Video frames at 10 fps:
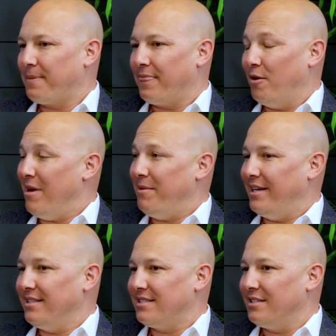there may be
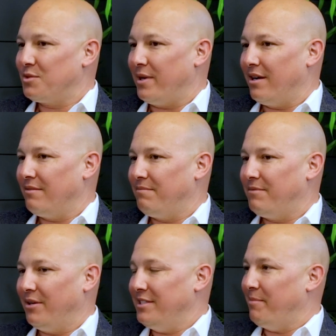an instance where
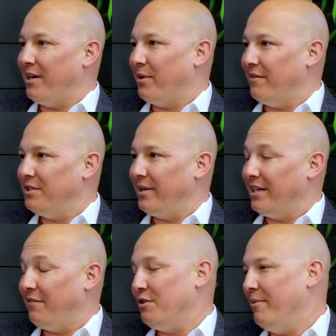there is a better way of doing it.
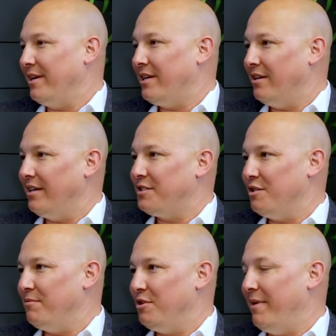If you remain curious,
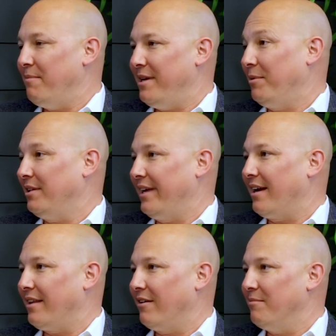you may be able to
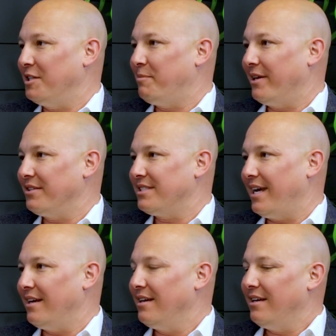land there in a much better
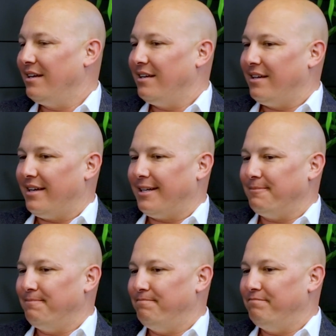state.
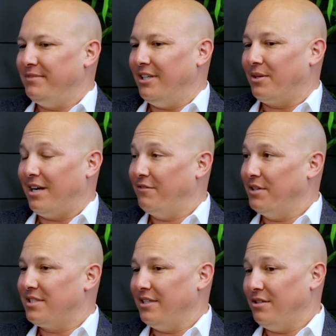
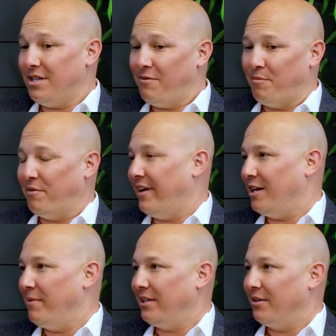Conversely, your software
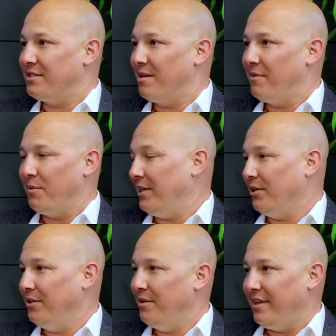provider may learn something. We
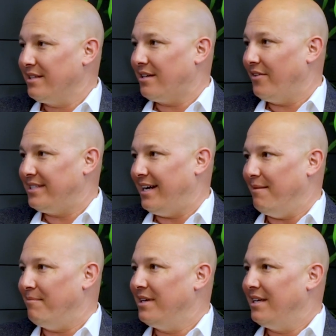learn new things all the time.